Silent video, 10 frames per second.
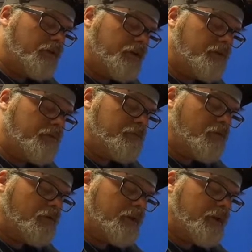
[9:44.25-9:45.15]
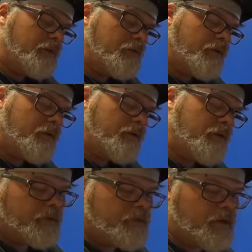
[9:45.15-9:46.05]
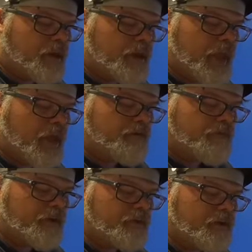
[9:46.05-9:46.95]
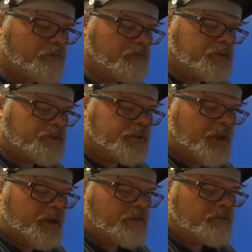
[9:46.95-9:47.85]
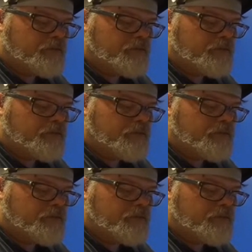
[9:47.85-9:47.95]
that it could be broken anywhere. I'm not saying I can't fix it, just saying